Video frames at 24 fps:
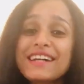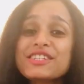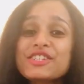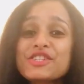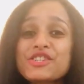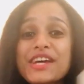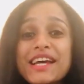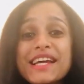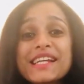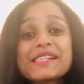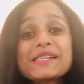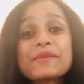I'll
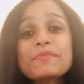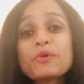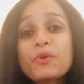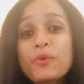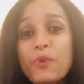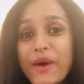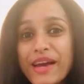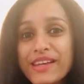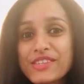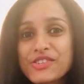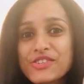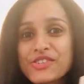share some
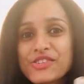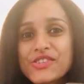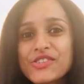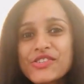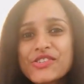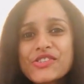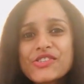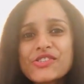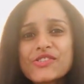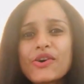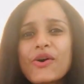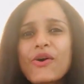
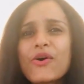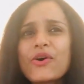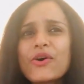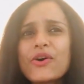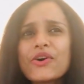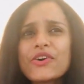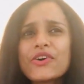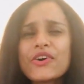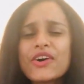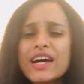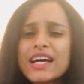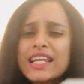questions
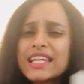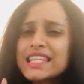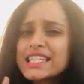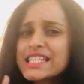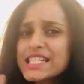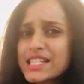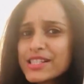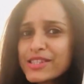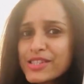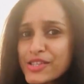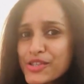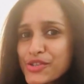or
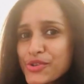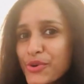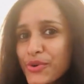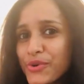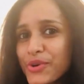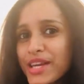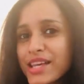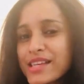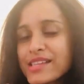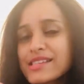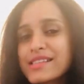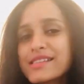little
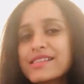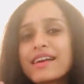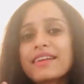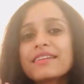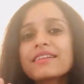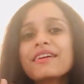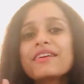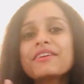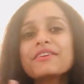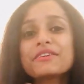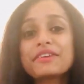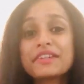stories
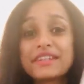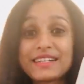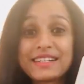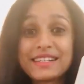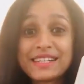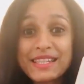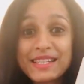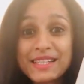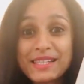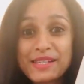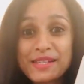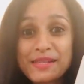that are
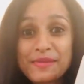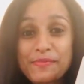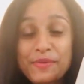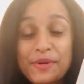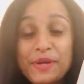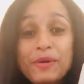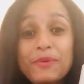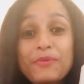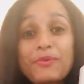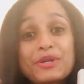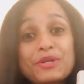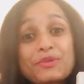written in this
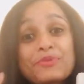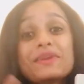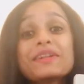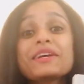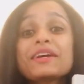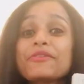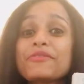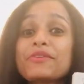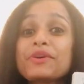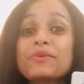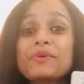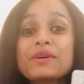book which
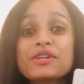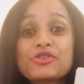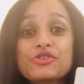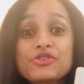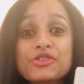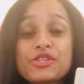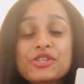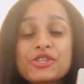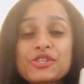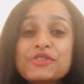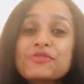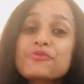will give you a
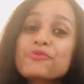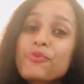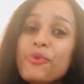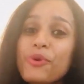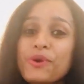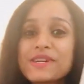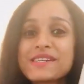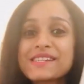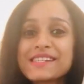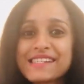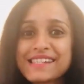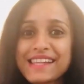gist of
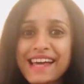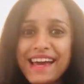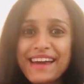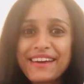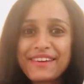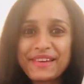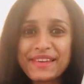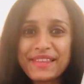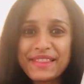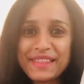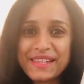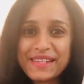what is
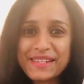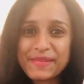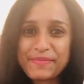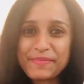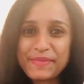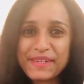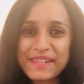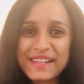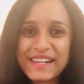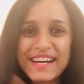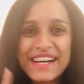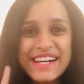there in this
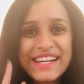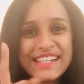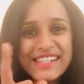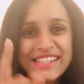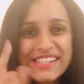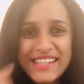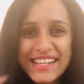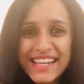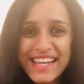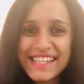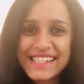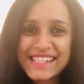book.
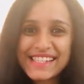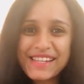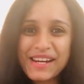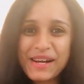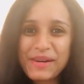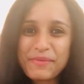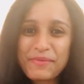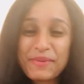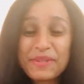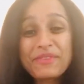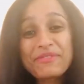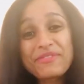So let's
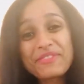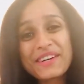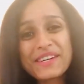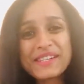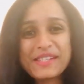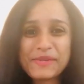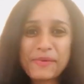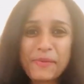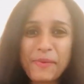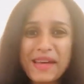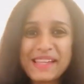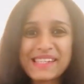start with the
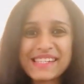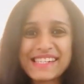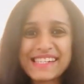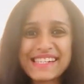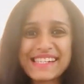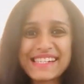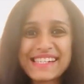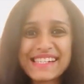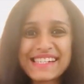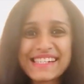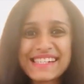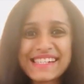first
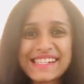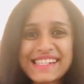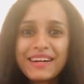question.